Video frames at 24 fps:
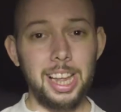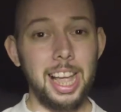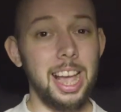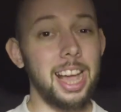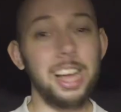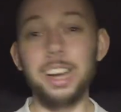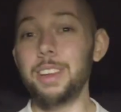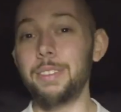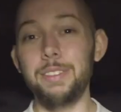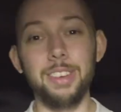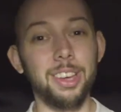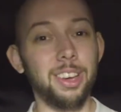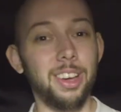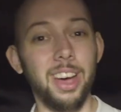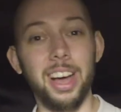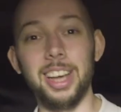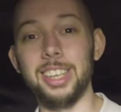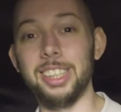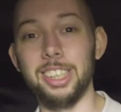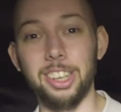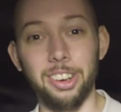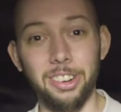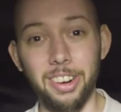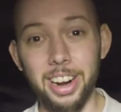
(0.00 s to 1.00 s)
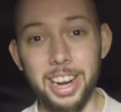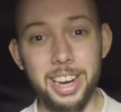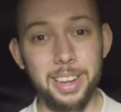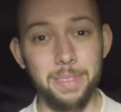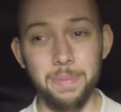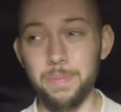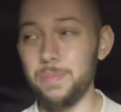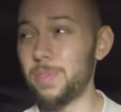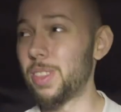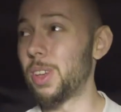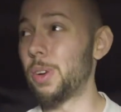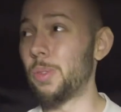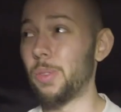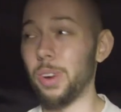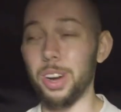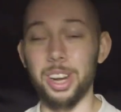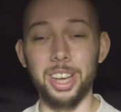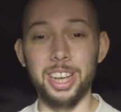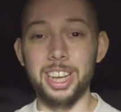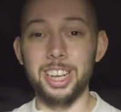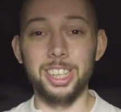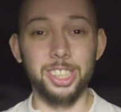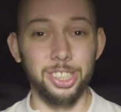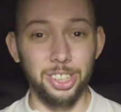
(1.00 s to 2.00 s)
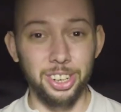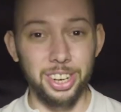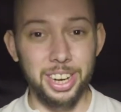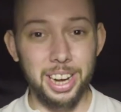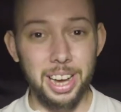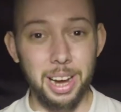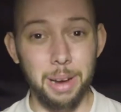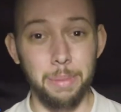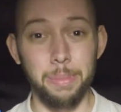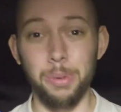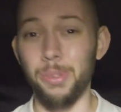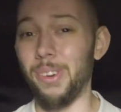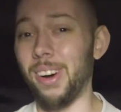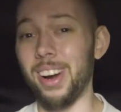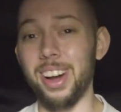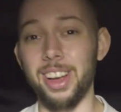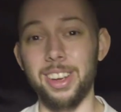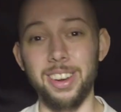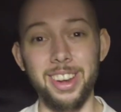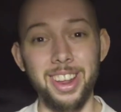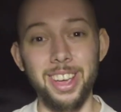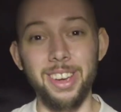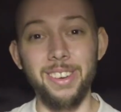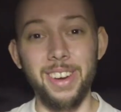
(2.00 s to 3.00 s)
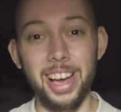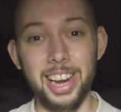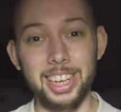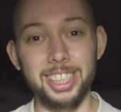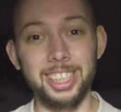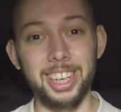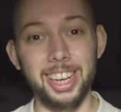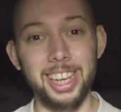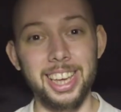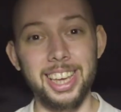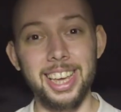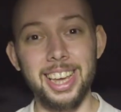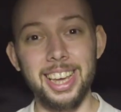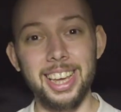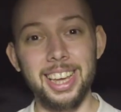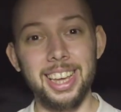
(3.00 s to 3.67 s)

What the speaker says: if you guys agree, why don't you join up? Why don't you actually,